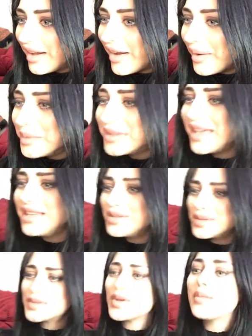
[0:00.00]
Oh, thank you
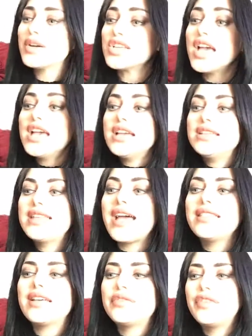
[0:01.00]
so much. Yeah,
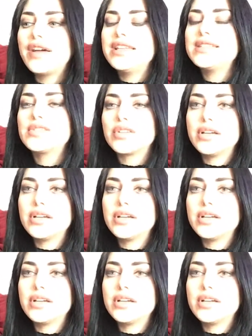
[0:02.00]
funny story